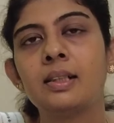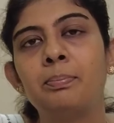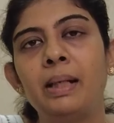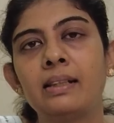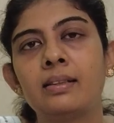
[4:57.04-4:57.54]

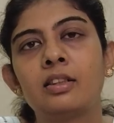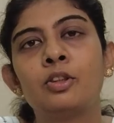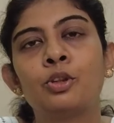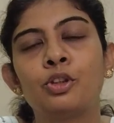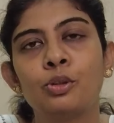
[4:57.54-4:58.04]
best
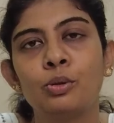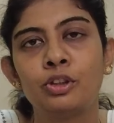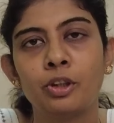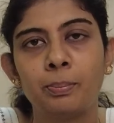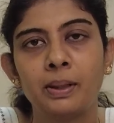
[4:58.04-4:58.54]
to choose
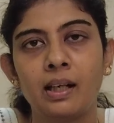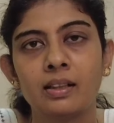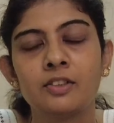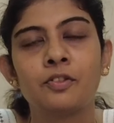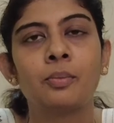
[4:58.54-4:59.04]
your
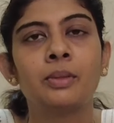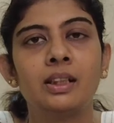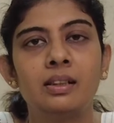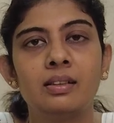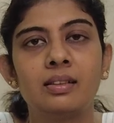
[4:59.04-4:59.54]
plants from the
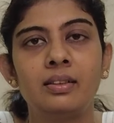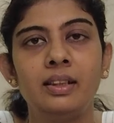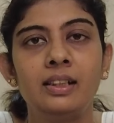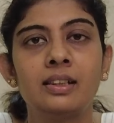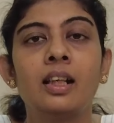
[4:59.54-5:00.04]

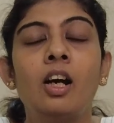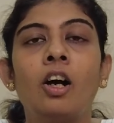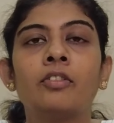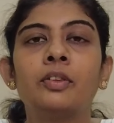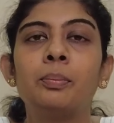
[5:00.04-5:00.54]
nurseries
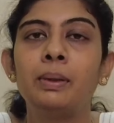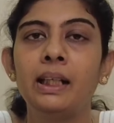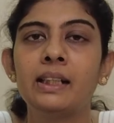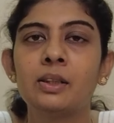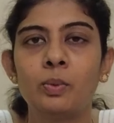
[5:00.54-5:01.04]
of the
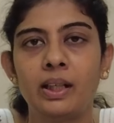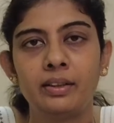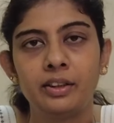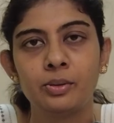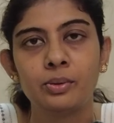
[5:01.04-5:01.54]
place where
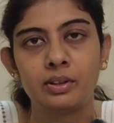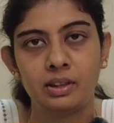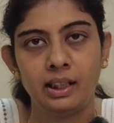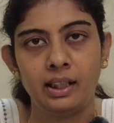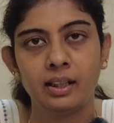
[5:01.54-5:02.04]
you
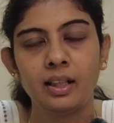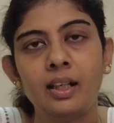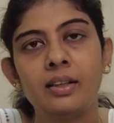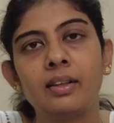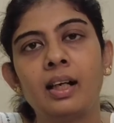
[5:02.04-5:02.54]
stay
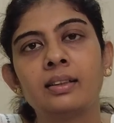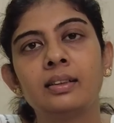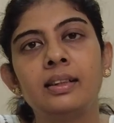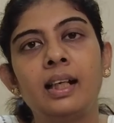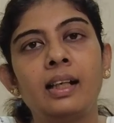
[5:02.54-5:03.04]

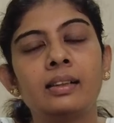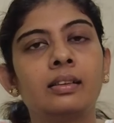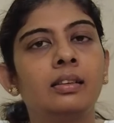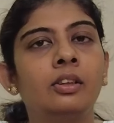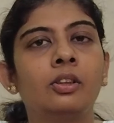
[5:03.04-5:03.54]
rather than,
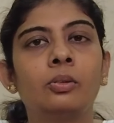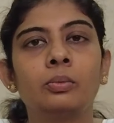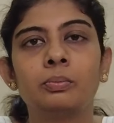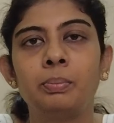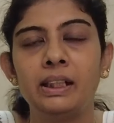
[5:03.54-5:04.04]

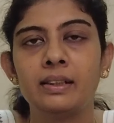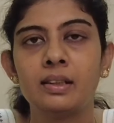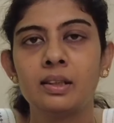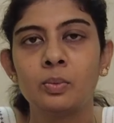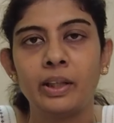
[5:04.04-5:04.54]

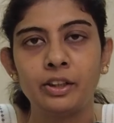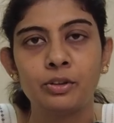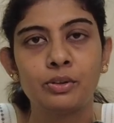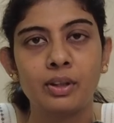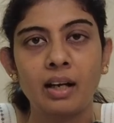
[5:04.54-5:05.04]
places where
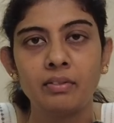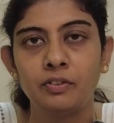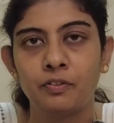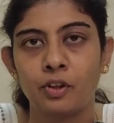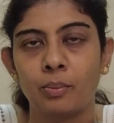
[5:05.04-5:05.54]
you
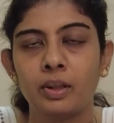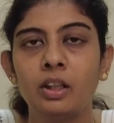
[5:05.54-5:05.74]
travel from.